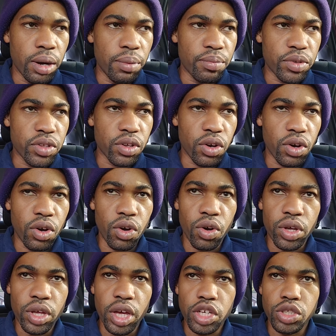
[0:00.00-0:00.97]

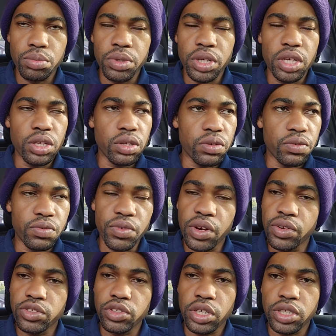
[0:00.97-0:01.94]
So it should be
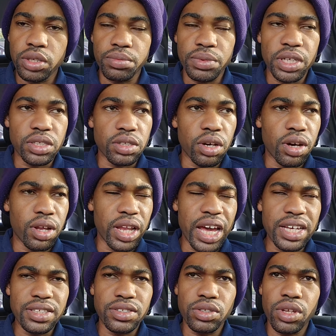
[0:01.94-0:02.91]
very interesting, man. So
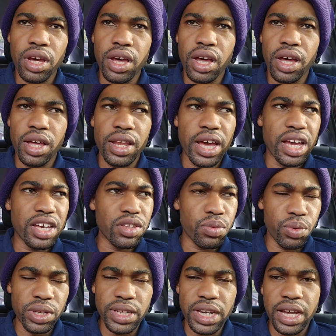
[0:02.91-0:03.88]
last
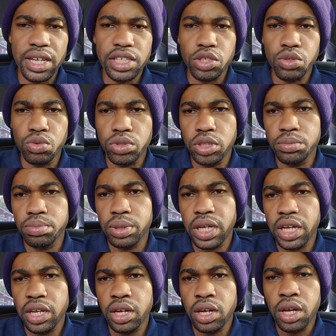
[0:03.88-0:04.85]
three Chinese two team
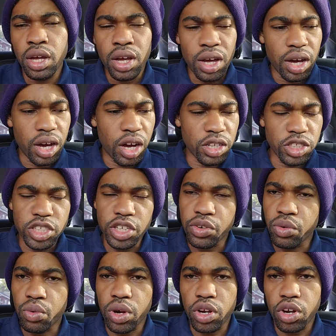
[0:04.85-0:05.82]
played.
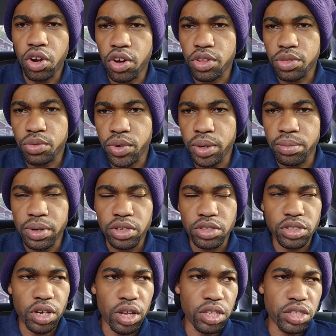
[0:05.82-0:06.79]
Algeria won all three, man.
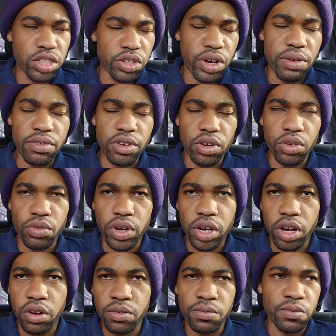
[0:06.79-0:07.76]
So Algeria have a good
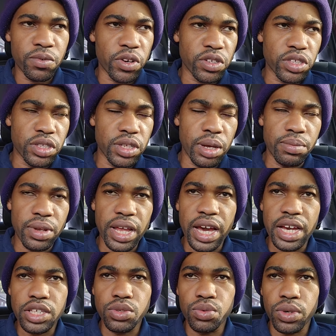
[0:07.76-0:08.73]
record versus them. The
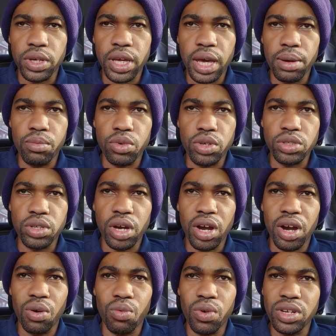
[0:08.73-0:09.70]
last two game was
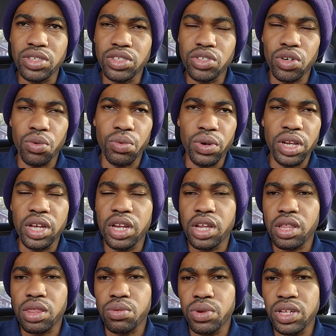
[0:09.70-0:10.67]
a 1-0 win and
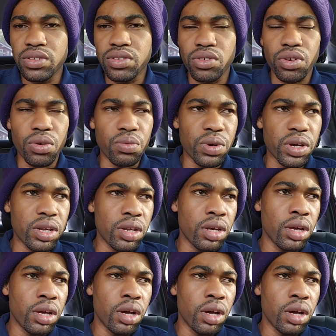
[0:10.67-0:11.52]
a 3-0 win.